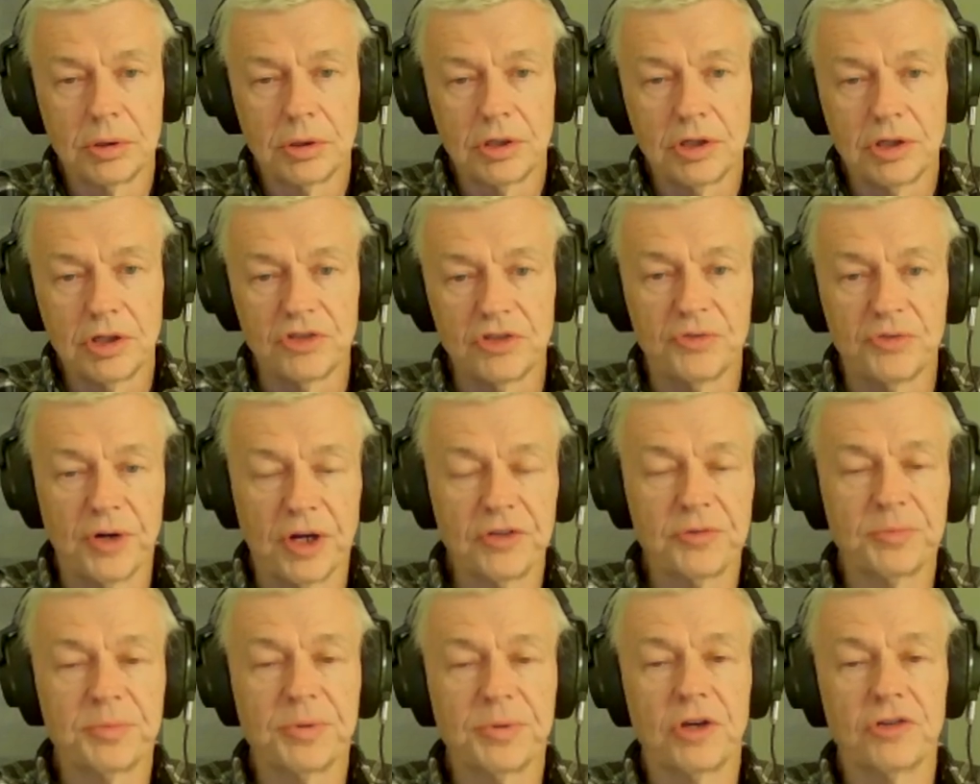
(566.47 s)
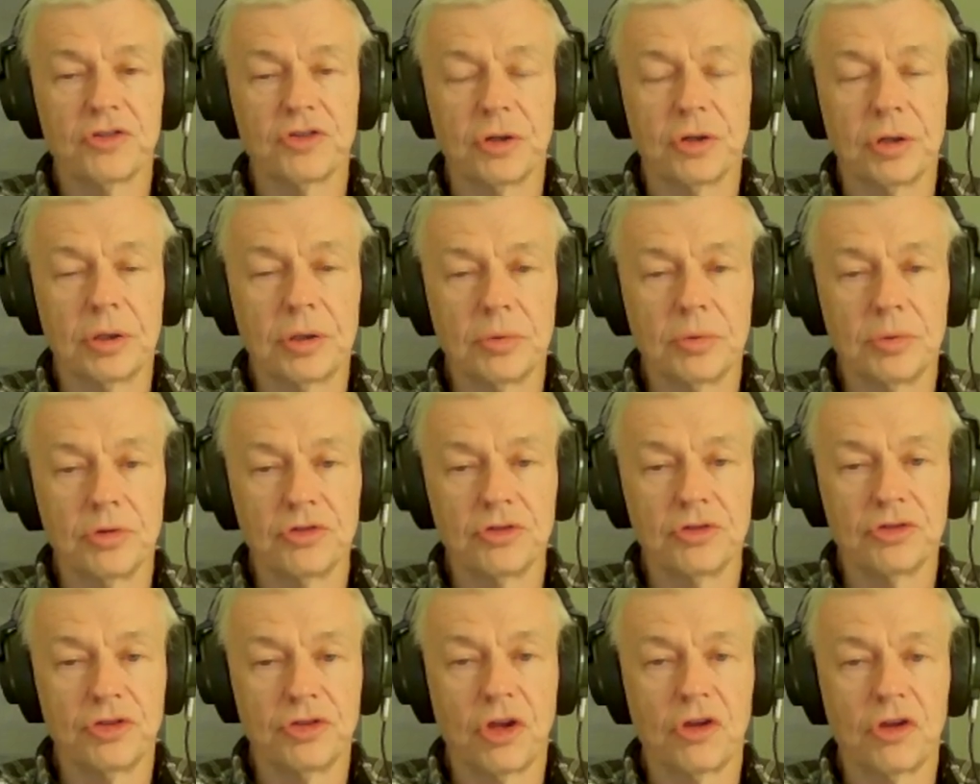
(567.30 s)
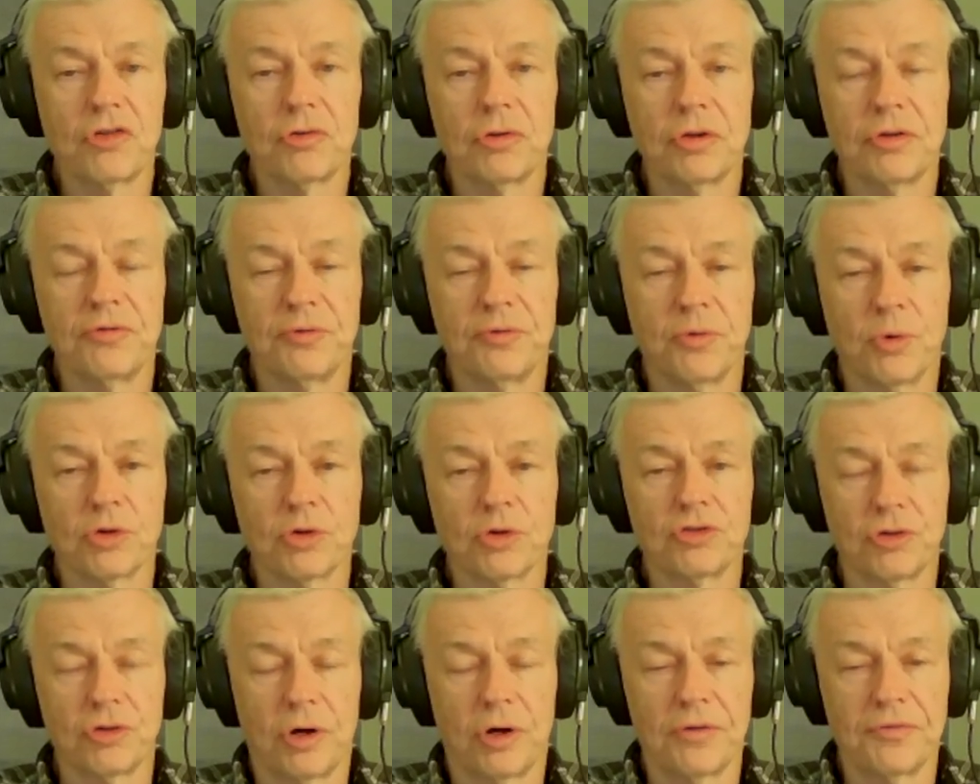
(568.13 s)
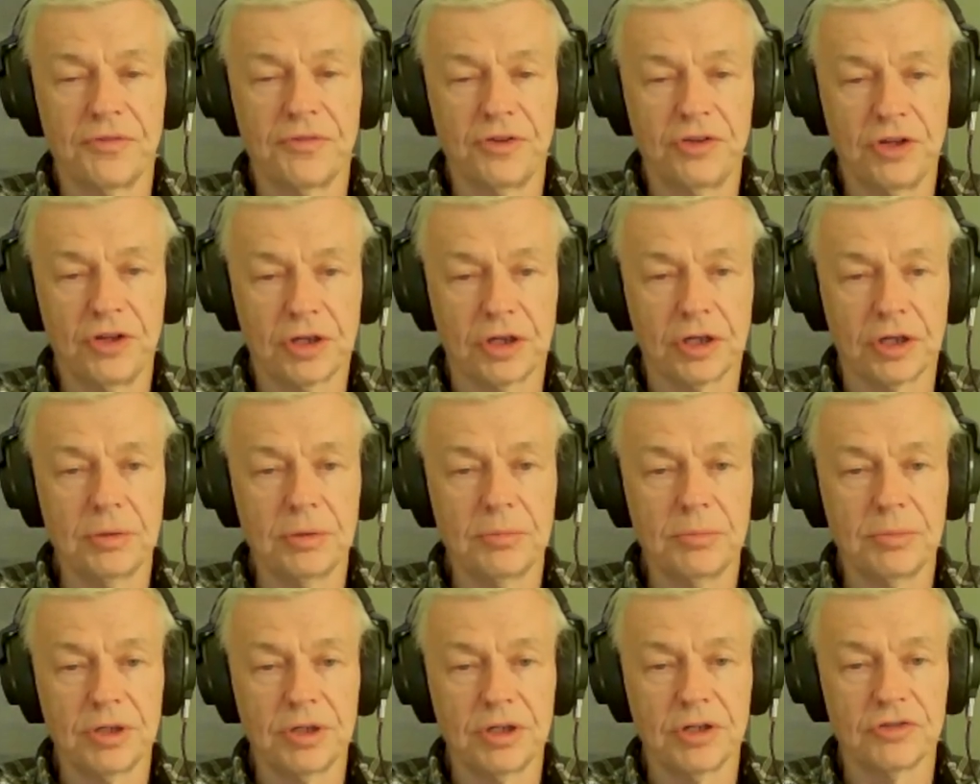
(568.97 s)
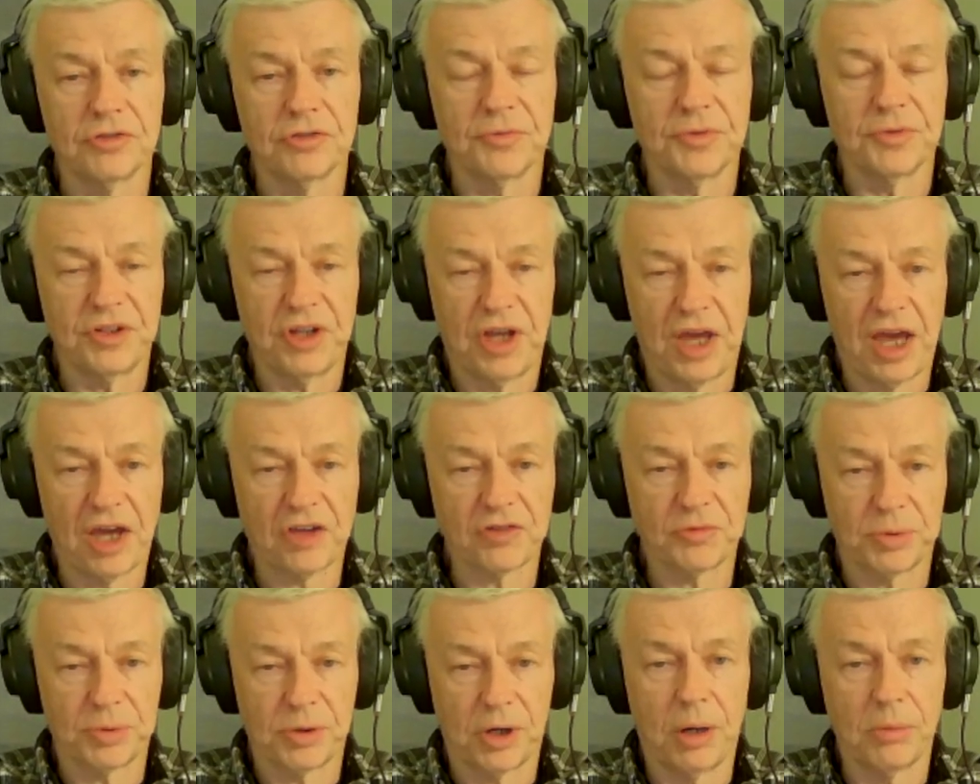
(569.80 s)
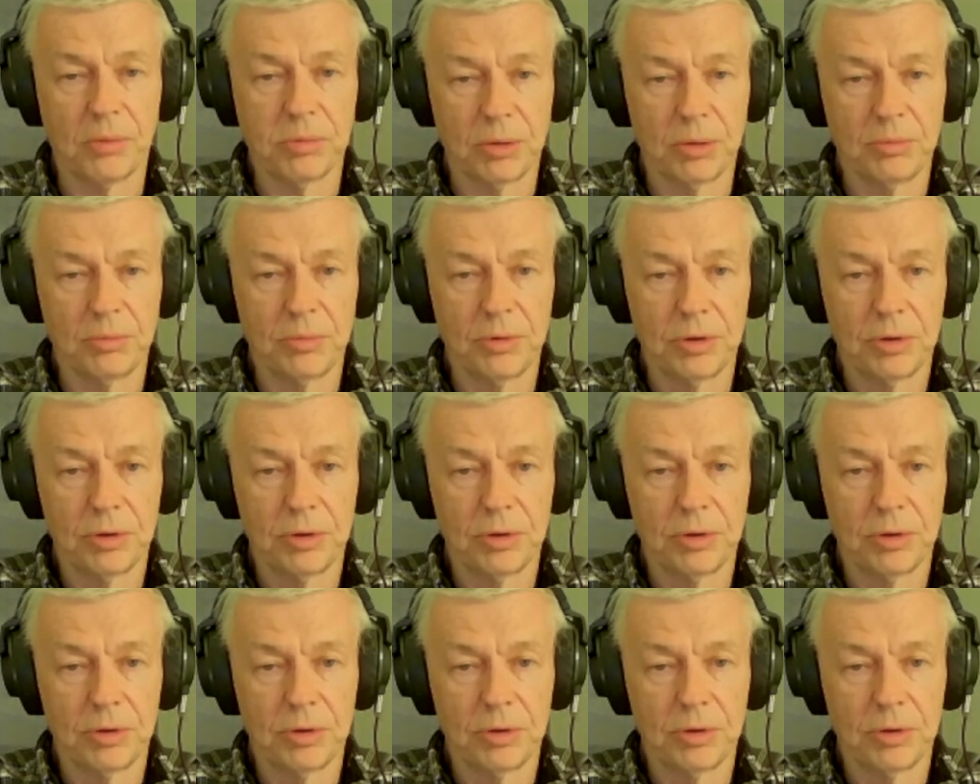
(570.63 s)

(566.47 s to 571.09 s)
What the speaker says: His vice president was essentially forced off the ticket because of a tax problem.